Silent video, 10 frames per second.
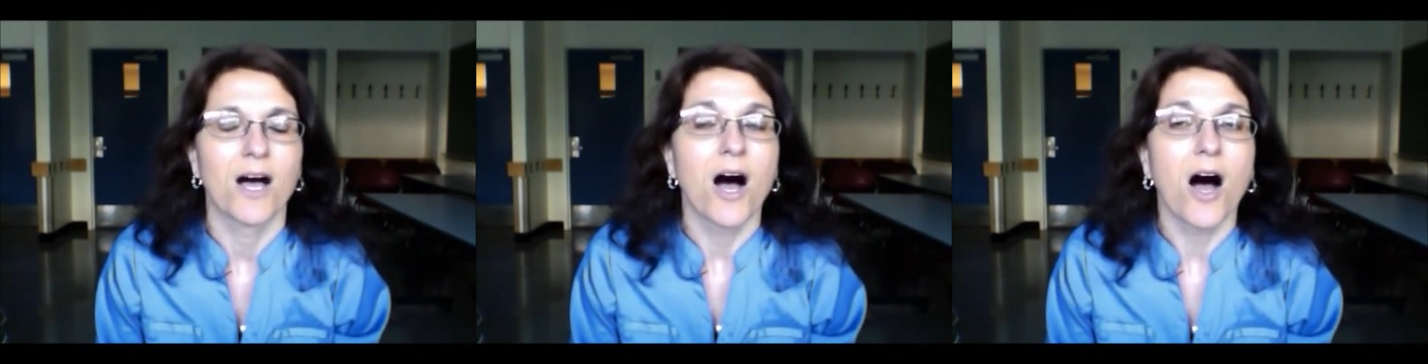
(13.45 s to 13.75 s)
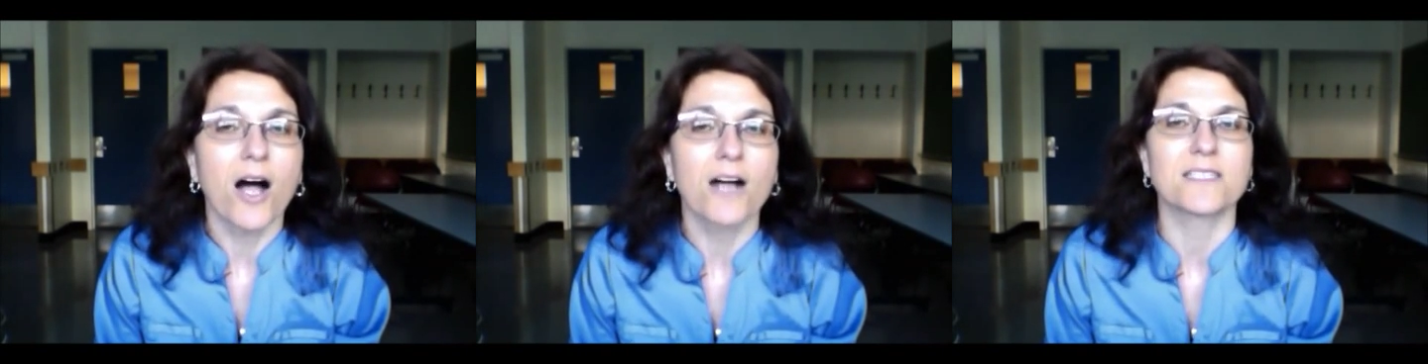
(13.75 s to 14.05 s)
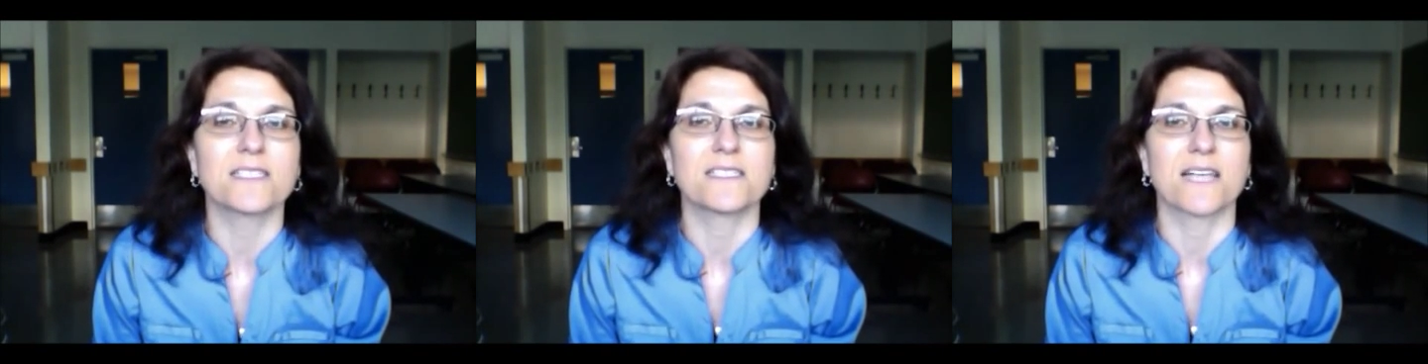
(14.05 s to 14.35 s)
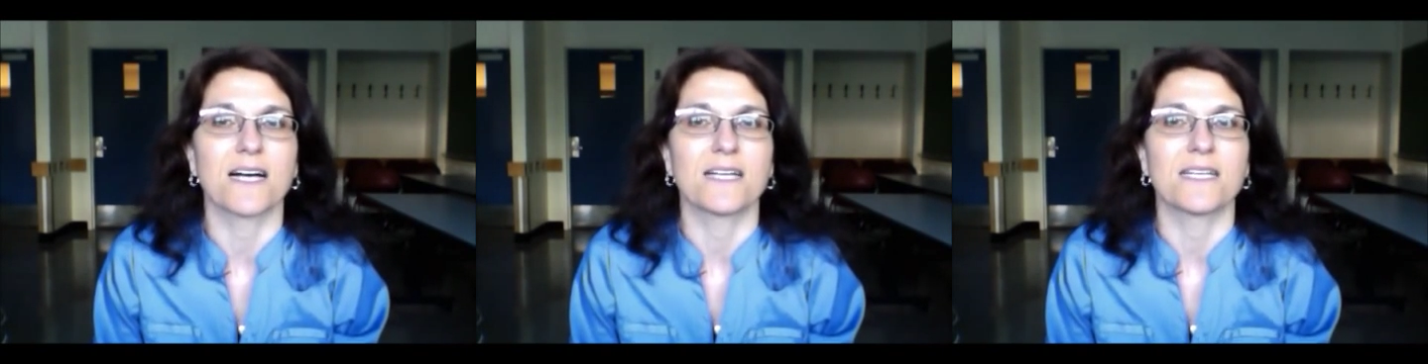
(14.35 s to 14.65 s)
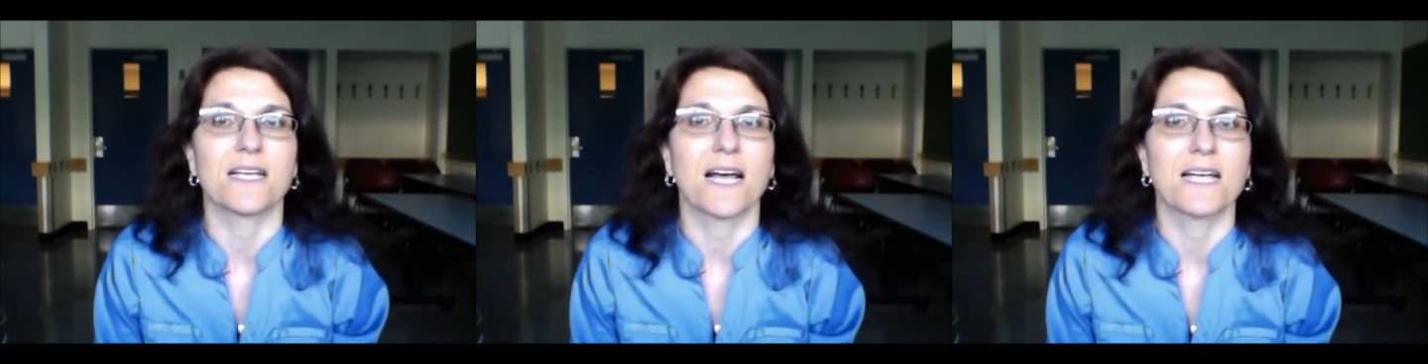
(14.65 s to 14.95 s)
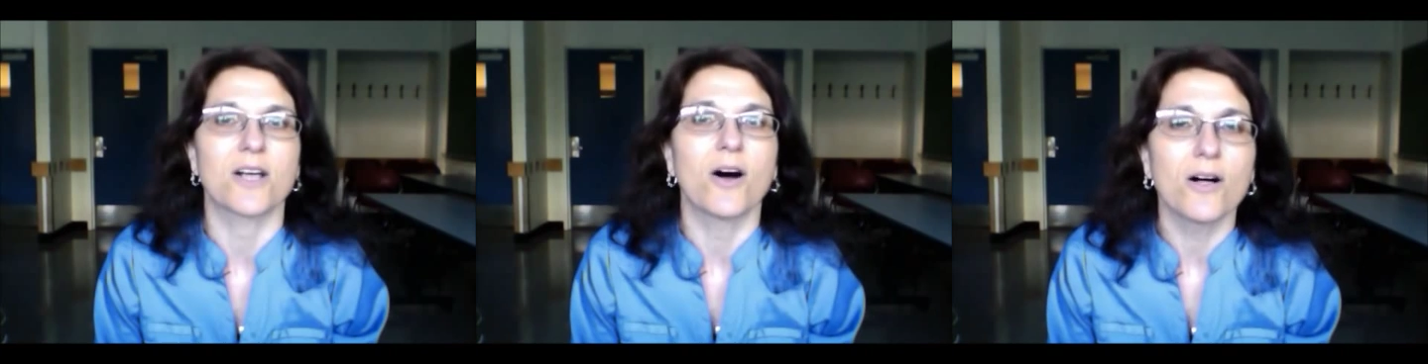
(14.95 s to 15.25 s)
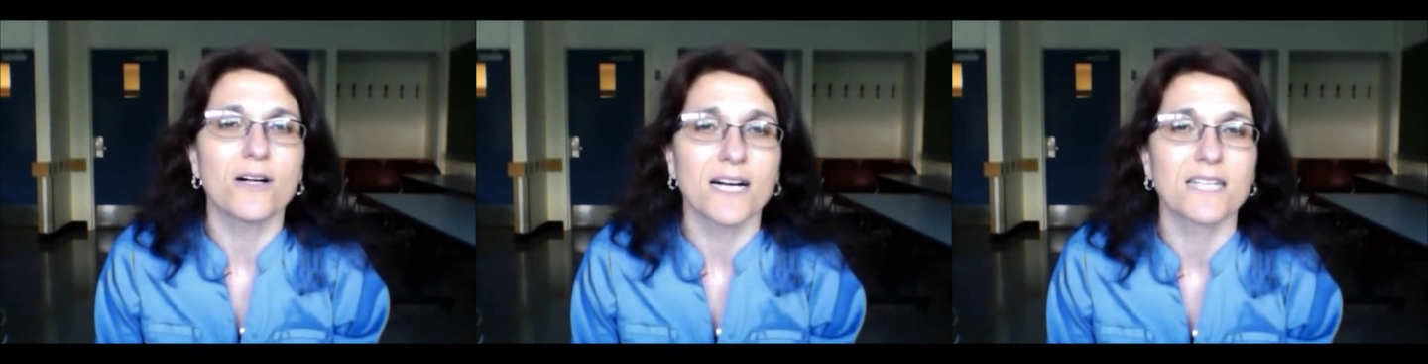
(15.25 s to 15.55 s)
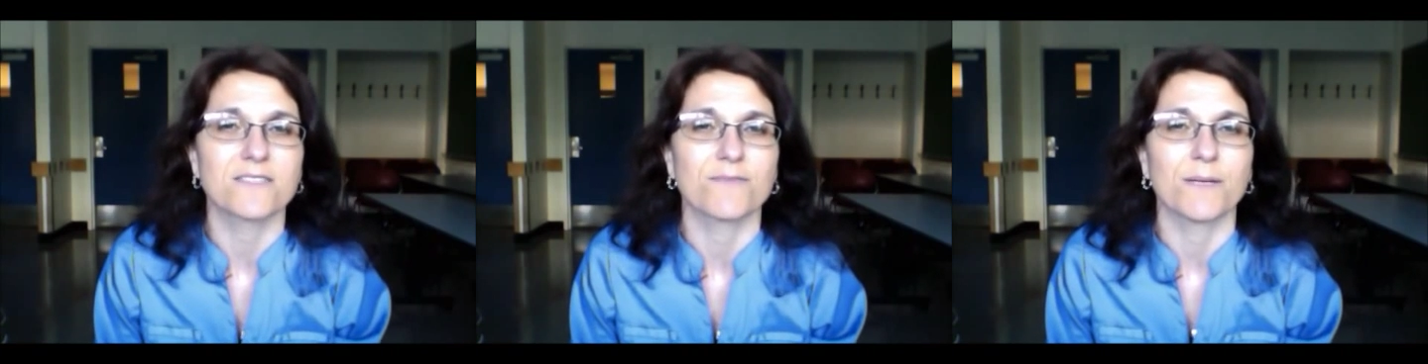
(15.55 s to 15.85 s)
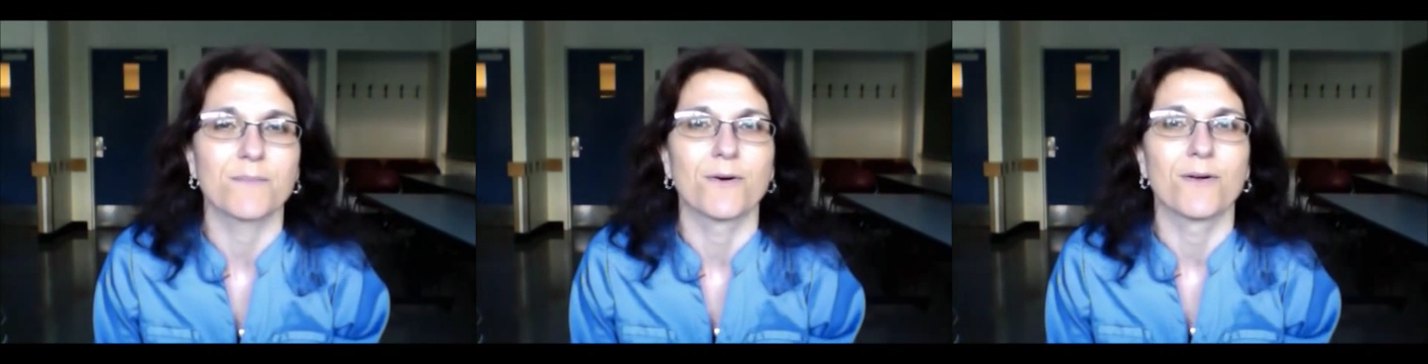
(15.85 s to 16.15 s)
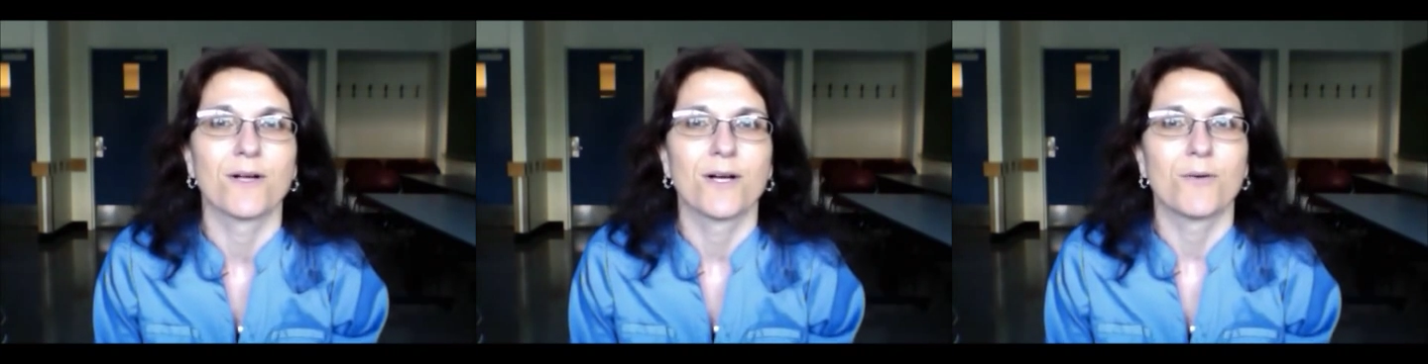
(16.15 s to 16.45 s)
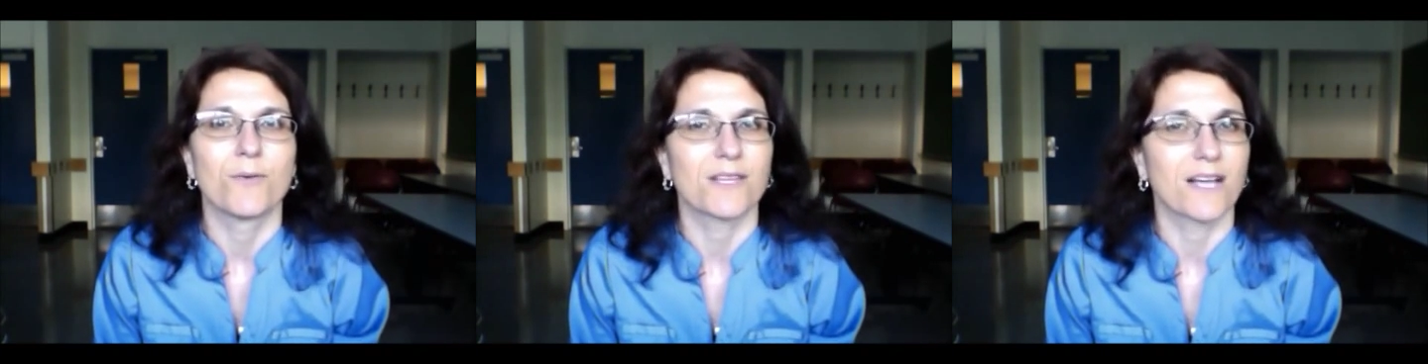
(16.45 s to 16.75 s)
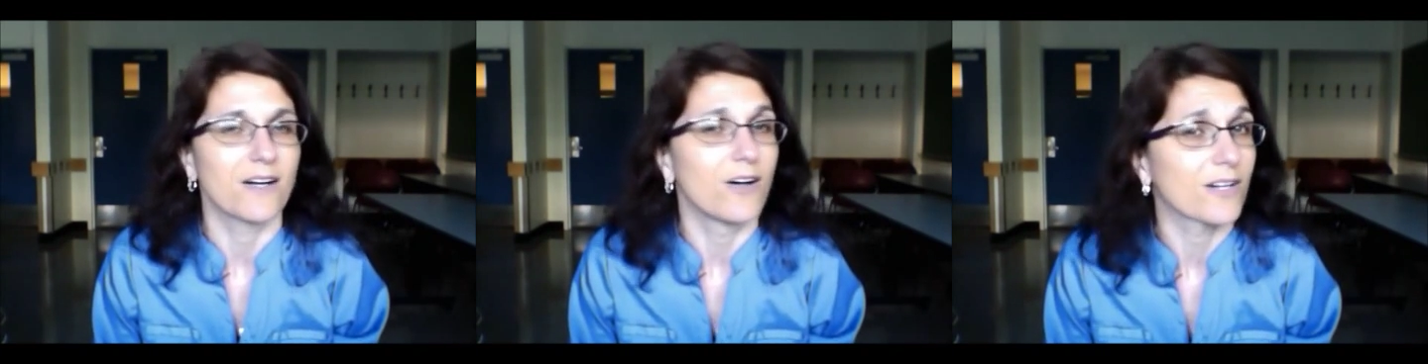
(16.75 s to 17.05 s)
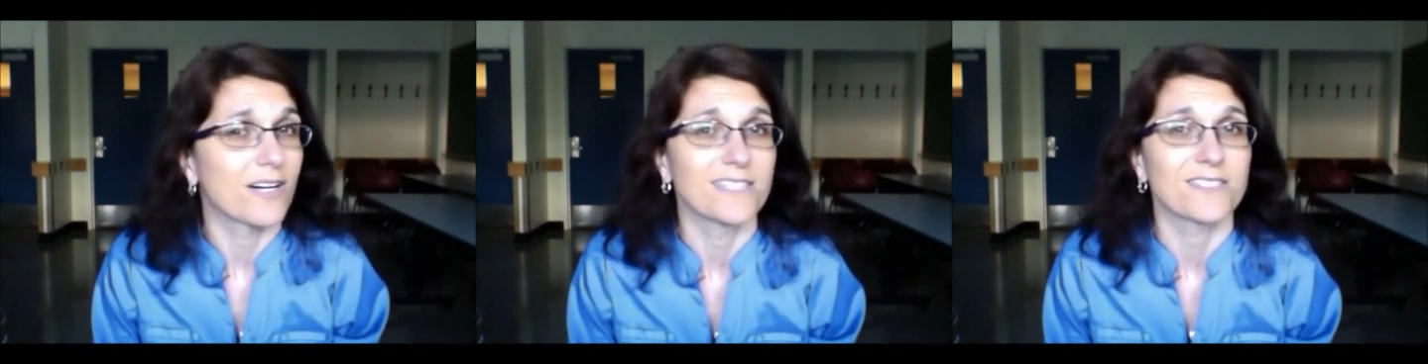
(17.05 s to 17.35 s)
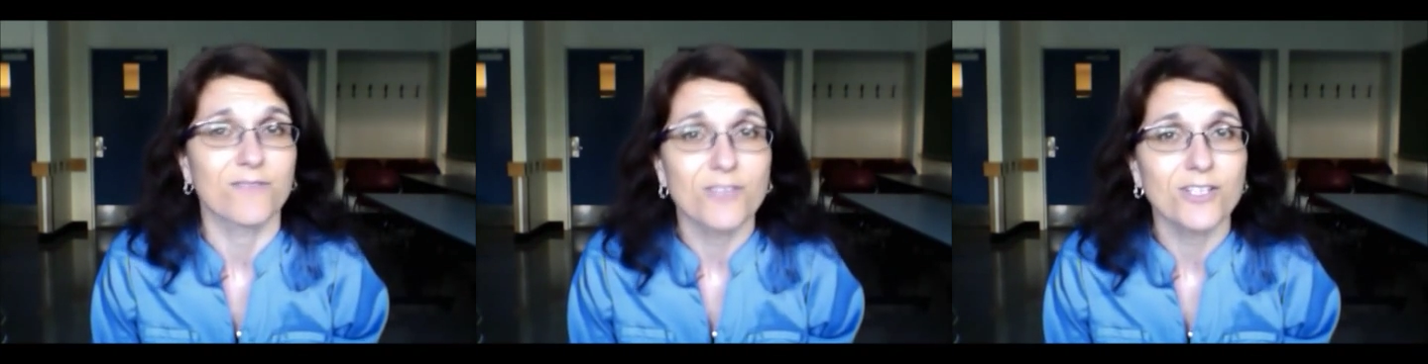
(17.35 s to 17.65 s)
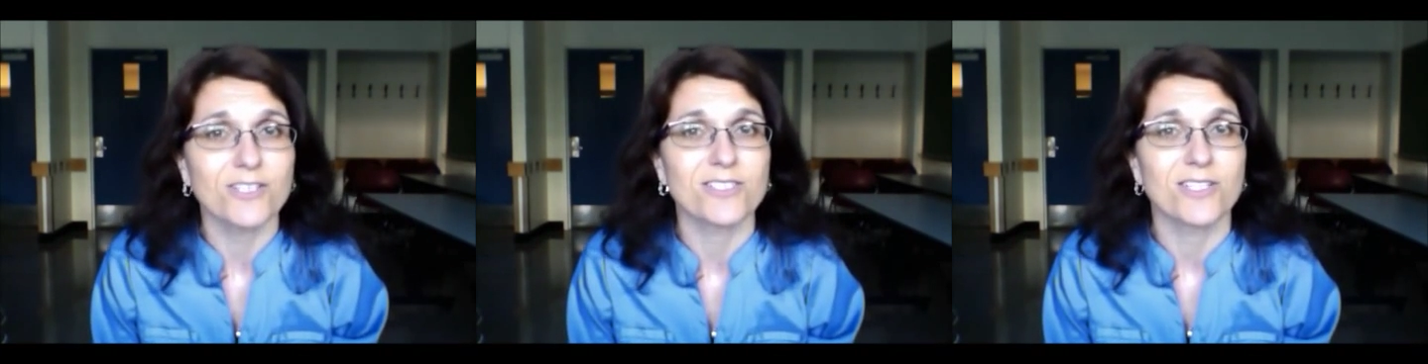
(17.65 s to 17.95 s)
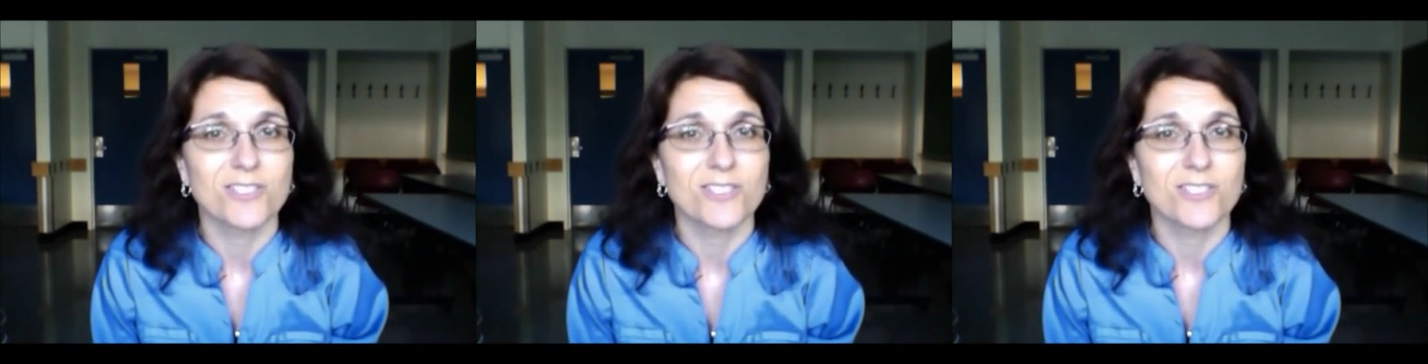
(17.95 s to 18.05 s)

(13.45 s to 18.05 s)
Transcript: Our society has all kinds of people with all kinds of looks,